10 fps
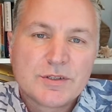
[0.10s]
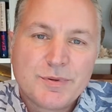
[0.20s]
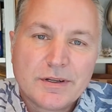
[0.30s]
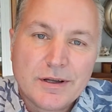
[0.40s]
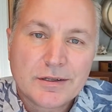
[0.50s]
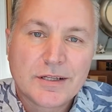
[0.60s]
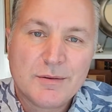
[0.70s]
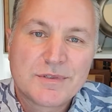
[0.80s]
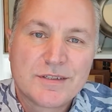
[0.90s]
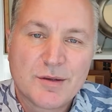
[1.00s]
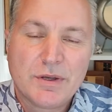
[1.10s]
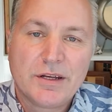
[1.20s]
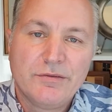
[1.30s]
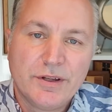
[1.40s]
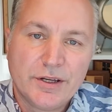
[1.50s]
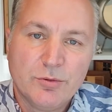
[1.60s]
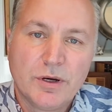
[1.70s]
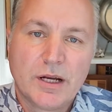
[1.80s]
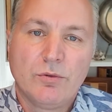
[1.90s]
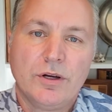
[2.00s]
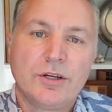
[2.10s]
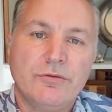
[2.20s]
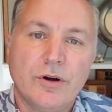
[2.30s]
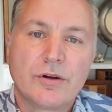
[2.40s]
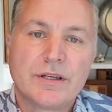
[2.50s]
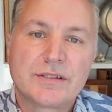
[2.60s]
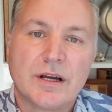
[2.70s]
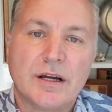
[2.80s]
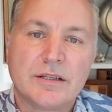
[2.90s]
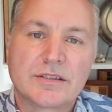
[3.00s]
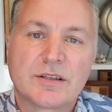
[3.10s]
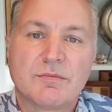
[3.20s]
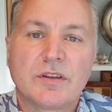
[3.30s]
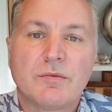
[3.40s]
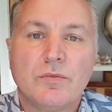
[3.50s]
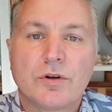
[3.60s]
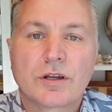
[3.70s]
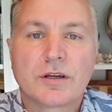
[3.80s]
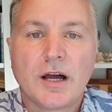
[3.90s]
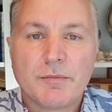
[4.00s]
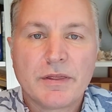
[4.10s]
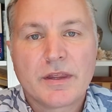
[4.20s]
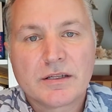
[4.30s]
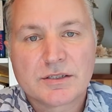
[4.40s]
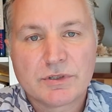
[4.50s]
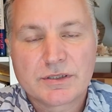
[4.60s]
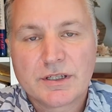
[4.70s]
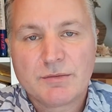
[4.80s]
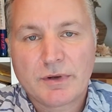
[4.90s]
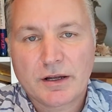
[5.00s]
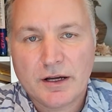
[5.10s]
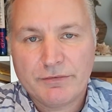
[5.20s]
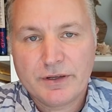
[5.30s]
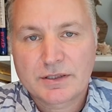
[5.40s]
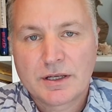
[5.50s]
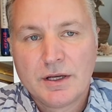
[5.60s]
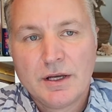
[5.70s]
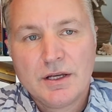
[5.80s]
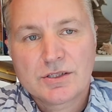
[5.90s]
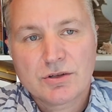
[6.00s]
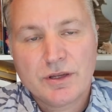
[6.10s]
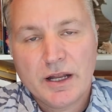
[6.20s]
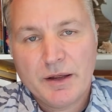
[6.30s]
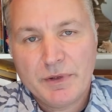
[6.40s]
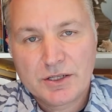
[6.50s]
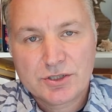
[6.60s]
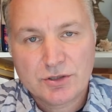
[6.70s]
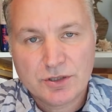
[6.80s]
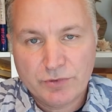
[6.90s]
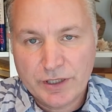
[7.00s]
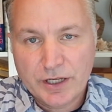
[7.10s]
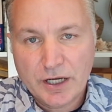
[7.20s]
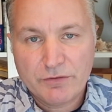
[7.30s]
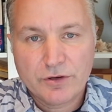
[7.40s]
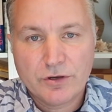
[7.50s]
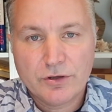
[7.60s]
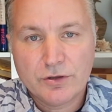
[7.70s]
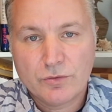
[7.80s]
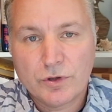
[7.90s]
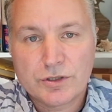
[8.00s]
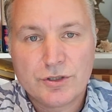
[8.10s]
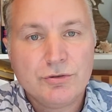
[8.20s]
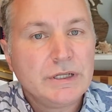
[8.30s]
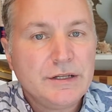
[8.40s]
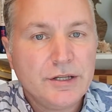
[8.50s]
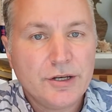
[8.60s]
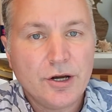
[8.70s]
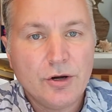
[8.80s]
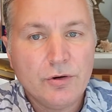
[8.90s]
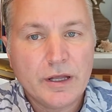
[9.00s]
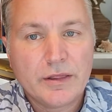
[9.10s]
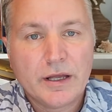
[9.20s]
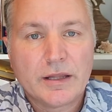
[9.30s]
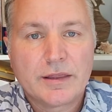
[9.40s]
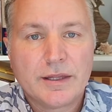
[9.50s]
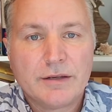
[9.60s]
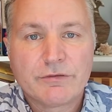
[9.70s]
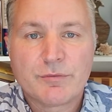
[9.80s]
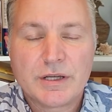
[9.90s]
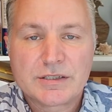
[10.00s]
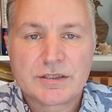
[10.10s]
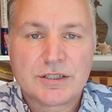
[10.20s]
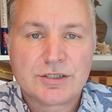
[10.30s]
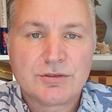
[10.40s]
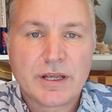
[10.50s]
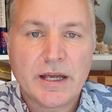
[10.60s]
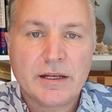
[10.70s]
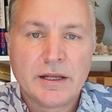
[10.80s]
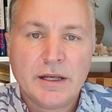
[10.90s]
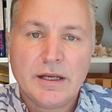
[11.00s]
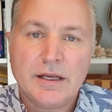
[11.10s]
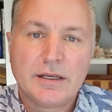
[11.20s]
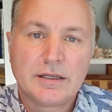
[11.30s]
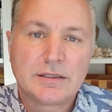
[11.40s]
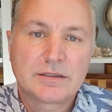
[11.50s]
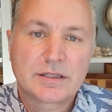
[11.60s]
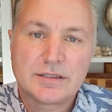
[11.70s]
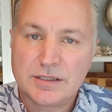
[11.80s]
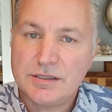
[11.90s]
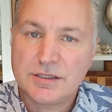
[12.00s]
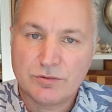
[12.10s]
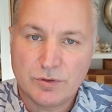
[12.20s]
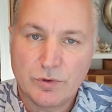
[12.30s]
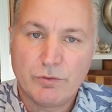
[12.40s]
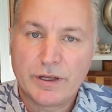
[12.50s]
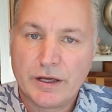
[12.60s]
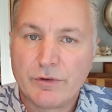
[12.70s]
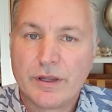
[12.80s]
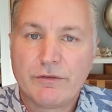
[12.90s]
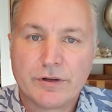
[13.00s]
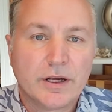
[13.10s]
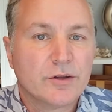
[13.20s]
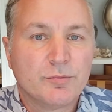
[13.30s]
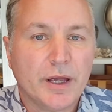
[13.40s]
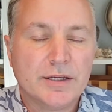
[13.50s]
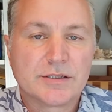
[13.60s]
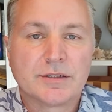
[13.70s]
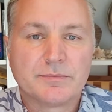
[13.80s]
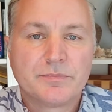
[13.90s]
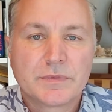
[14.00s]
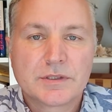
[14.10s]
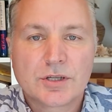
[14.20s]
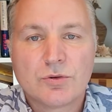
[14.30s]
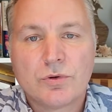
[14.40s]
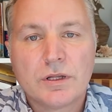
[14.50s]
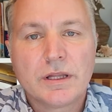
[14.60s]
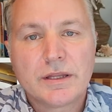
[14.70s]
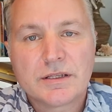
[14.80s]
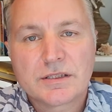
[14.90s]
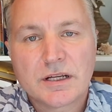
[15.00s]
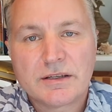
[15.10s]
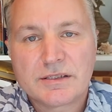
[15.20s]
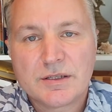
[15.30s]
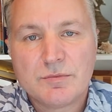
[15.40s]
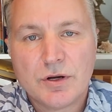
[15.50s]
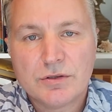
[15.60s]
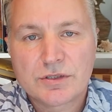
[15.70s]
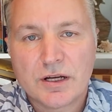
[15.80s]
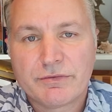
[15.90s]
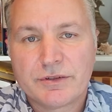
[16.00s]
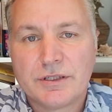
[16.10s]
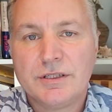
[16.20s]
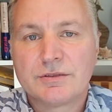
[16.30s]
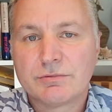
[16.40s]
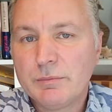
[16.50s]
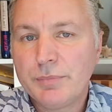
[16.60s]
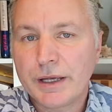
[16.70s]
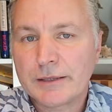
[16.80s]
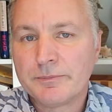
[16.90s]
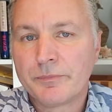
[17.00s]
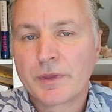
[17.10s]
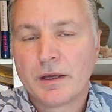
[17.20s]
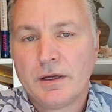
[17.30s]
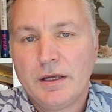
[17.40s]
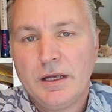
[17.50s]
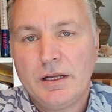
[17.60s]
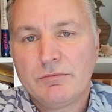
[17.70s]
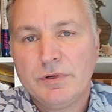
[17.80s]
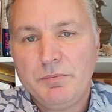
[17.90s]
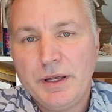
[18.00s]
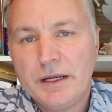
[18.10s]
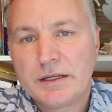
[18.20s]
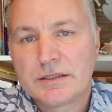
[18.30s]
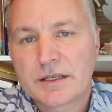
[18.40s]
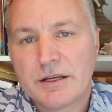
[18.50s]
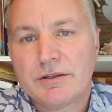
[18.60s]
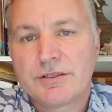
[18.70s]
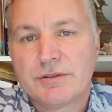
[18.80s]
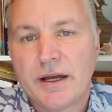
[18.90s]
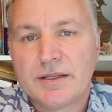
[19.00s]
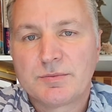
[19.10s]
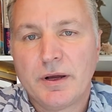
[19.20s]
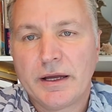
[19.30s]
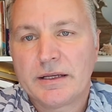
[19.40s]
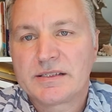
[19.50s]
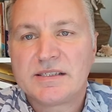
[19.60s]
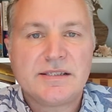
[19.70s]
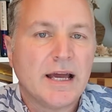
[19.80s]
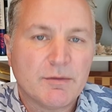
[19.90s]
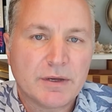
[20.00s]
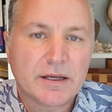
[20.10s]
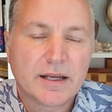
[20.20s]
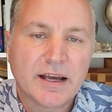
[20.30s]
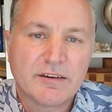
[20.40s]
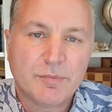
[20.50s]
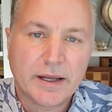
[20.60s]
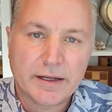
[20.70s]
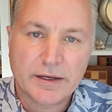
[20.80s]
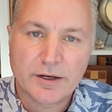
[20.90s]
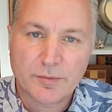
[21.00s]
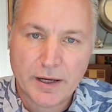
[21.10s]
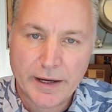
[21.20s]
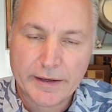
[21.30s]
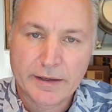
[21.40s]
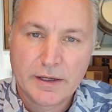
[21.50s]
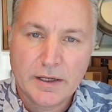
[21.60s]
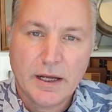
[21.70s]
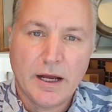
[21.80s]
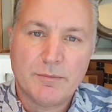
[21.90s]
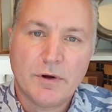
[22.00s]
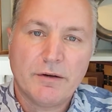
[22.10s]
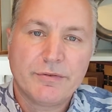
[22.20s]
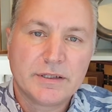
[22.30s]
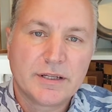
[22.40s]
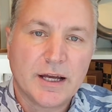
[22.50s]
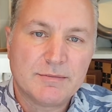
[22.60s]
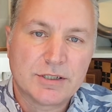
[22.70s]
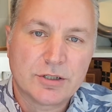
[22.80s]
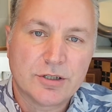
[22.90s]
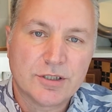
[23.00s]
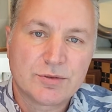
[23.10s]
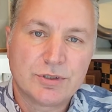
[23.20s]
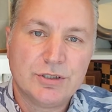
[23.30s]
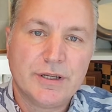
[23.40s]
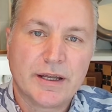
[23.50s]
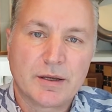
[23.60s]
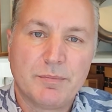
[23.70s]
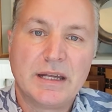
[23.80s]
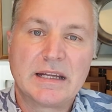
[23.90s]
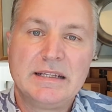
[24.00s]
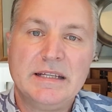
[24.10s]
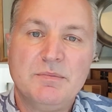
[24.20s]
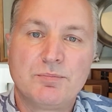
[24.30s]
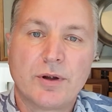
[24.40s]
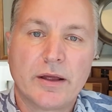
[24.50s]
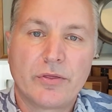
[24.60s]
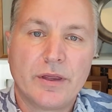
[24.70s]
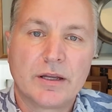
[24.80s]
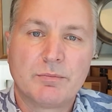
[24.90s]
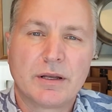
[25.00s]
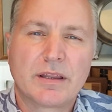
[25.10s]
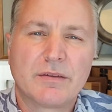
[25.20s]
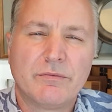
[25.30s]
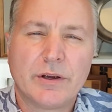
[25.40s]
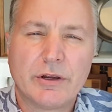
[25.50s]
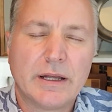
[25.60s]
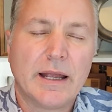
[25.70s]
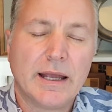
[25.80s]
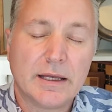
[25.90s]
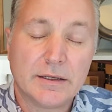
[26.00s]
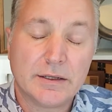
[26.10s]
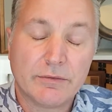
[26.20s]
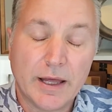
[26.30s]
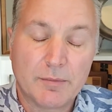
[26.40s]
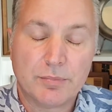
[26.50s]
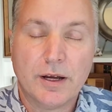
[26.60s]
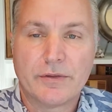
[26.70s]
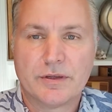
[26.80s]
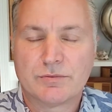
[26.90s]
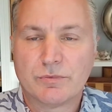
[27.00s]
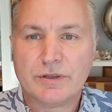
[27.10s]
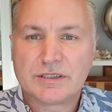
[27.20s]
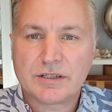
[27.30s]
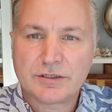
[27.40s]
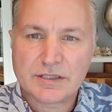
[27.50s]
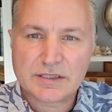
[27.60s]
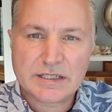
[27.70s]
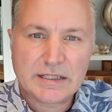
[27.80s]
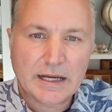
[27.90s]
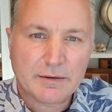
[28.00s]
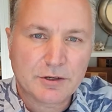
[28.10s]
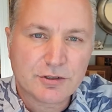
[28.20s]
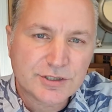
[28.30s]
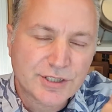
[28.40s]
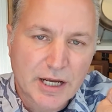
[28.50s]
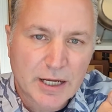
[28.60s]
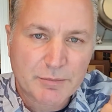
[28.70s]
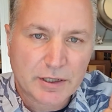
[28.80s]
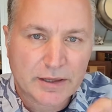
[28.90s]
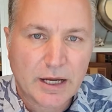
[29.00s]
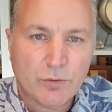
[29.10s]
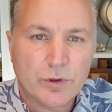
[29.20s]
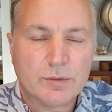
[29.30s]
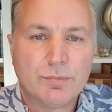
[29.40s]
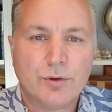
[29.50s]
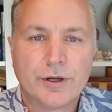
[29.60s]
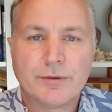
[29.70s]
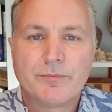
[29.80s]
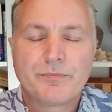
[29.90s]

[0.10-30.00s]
it's been a long time since I made a video, but I wanted to focus on some of the more common things that we see in my office so that I make sure that we cover what you need to know and that the information that you get is consistent with what we get with every other patient. So one of the things that I see most often is rib pain. And rib pain is characterized by a stabbing kind of pain in our back. Oftentimes it hurts when you take a big deep breath in, but at the very end of that breath is when we start to see that jab you at that one point.